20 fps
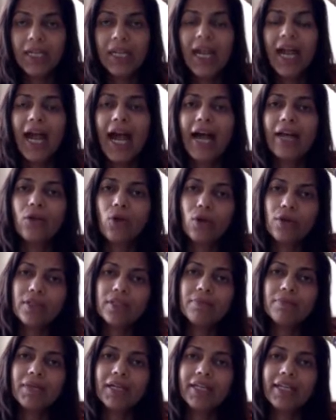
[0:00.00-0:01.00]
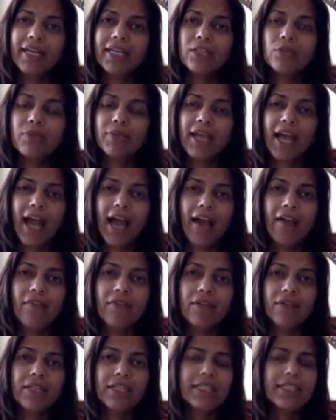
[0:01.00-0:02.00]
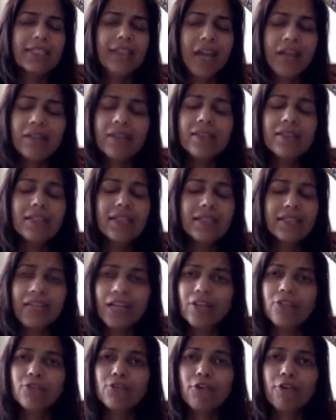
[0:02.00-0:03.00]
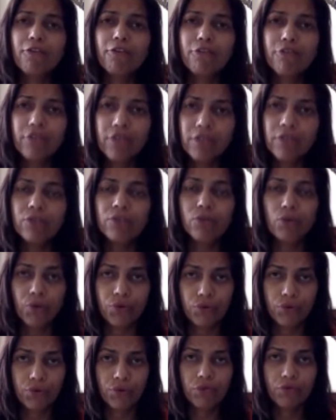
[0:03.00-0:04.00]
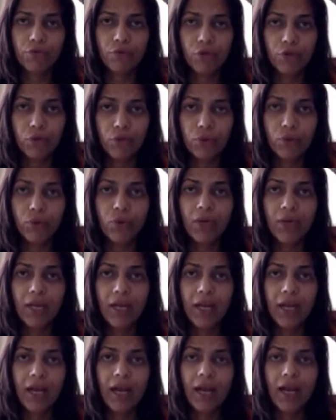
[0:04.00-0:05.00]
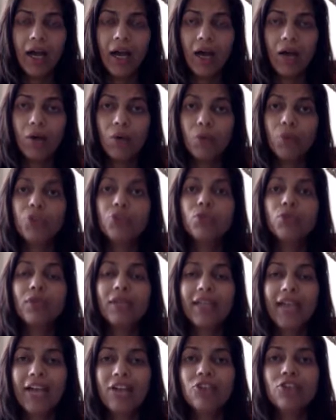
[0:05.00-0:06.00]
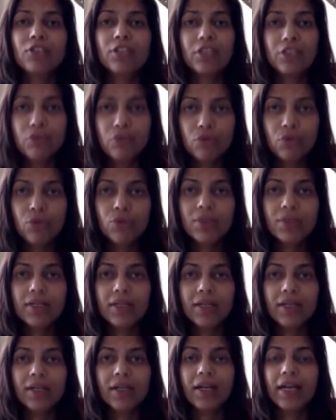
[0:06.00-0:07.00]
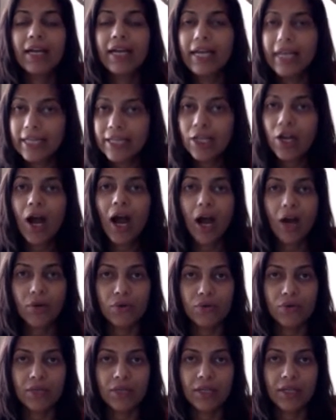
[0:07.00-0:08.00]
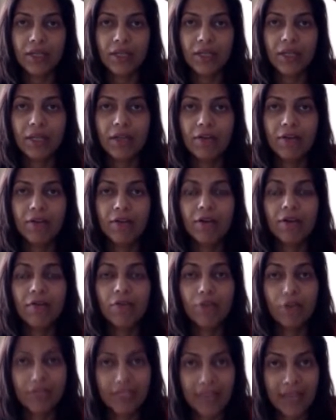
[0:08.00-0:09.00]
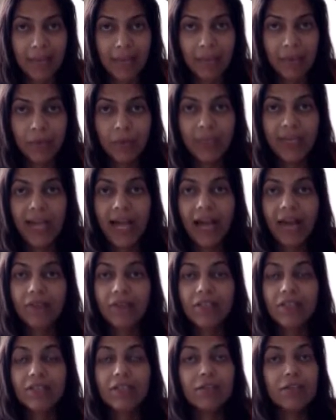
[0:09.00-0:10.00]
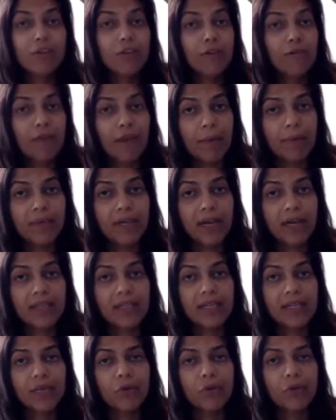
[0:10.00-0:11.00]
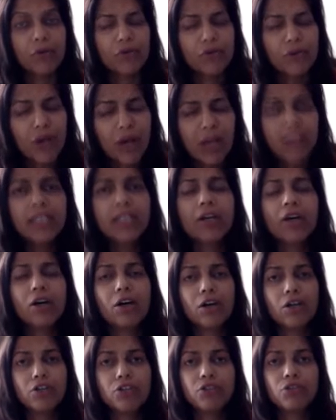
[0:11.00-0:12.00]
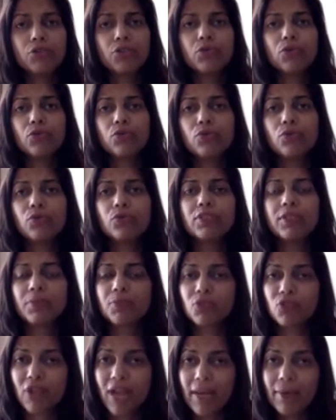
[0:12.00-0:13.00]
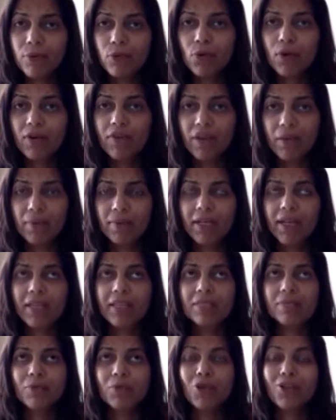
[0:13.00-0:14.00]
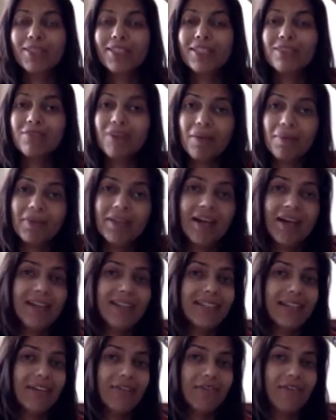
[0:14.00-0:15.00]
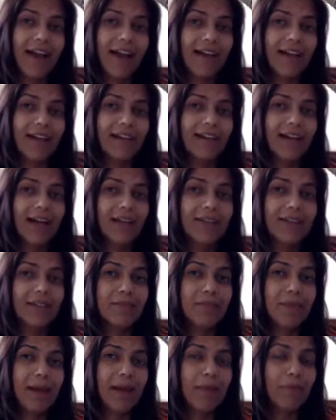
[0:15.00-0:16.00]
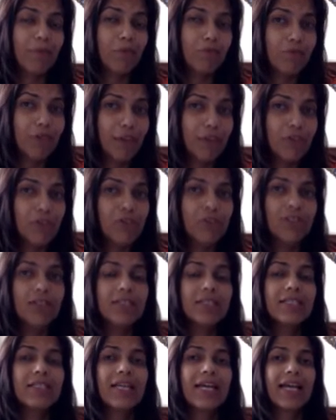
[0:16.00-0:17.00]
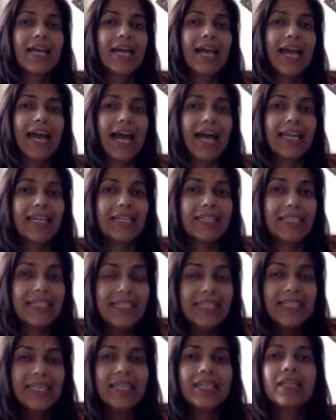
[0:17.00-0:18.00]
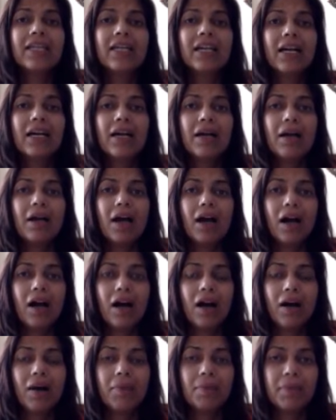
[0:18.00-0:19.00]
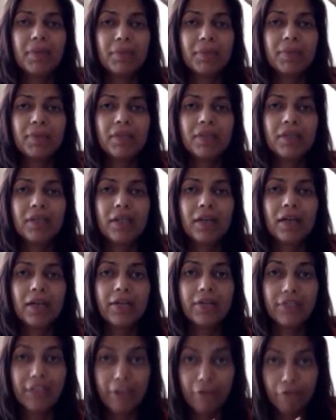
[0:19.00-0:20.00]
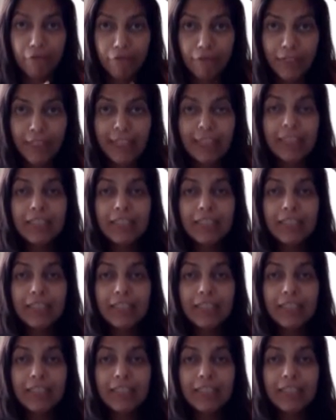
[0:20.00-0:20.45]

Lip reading: At Autism Connect, we have tons and tons of free resources for you, which you can actually use in your house. For example, we have a series of webinars, and I would really urge you to subscribe to our webinars, because these webinars are in fact conducted by professionals and leading people in their field